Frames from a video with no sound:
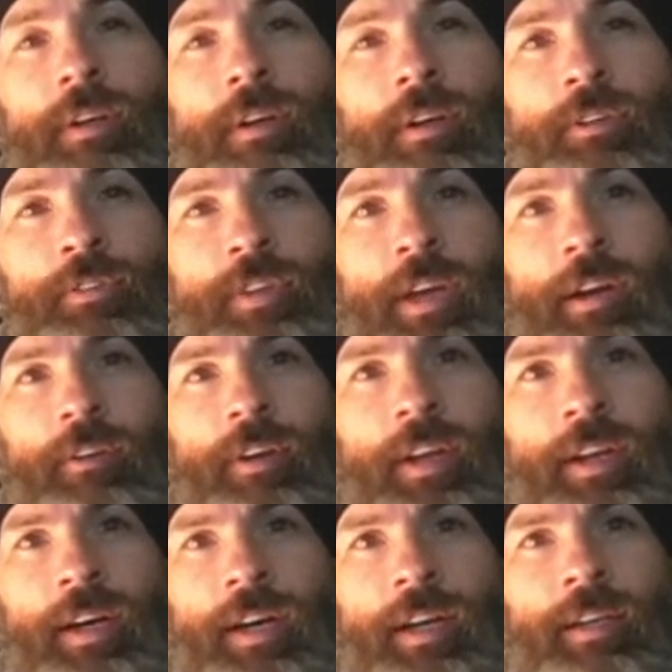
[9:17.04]
on a Saturday
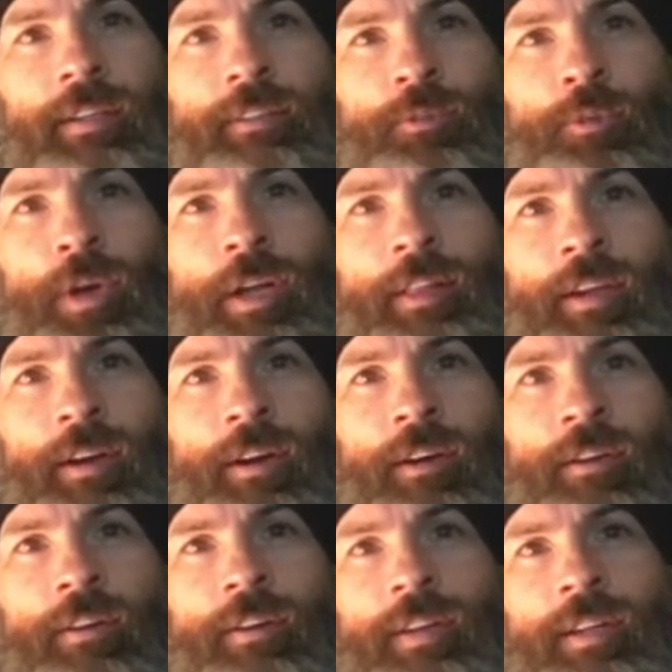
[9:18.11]
night, right
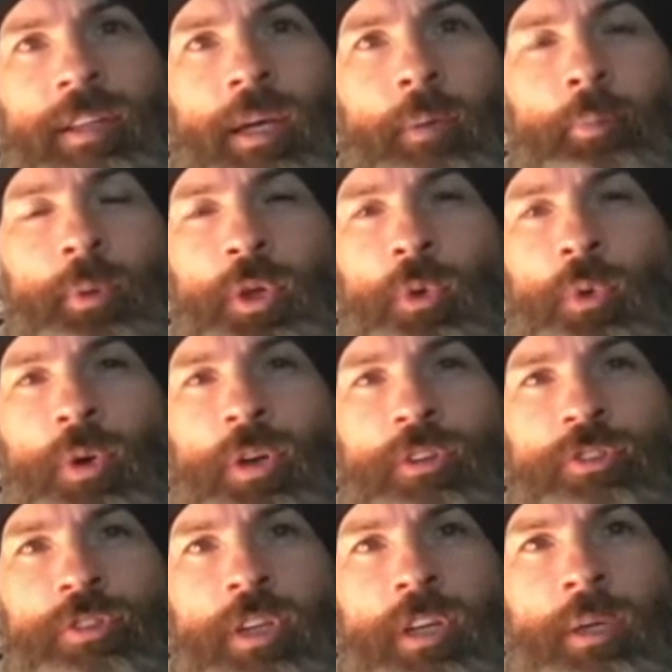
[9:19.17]
there in that pew on a
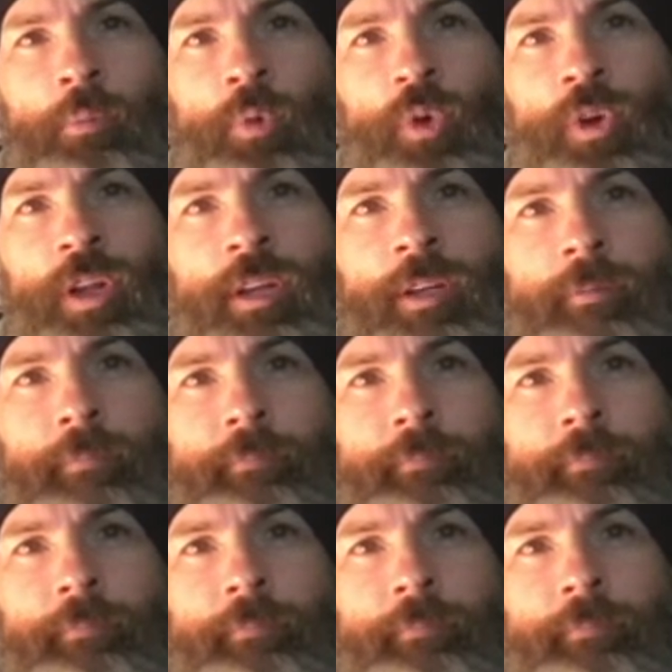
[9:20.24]
Sunday morning.